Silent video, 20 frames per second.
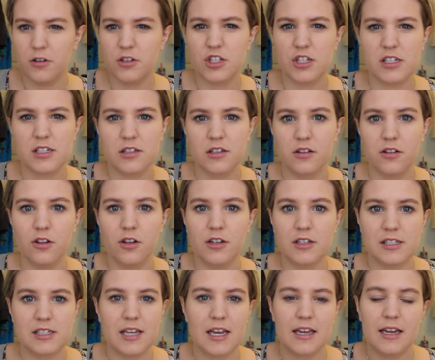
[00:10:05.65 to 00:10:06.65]
it just
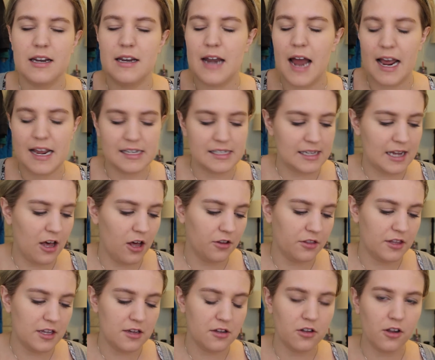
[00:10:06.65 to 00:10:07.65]
looks like a nice
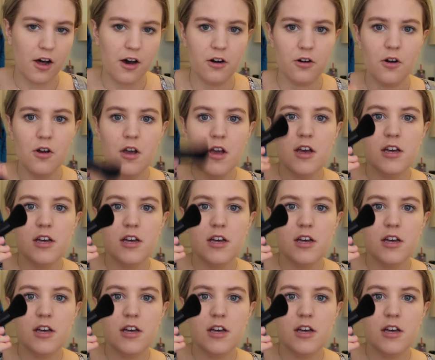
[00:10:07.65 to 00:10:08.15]
healthy glow.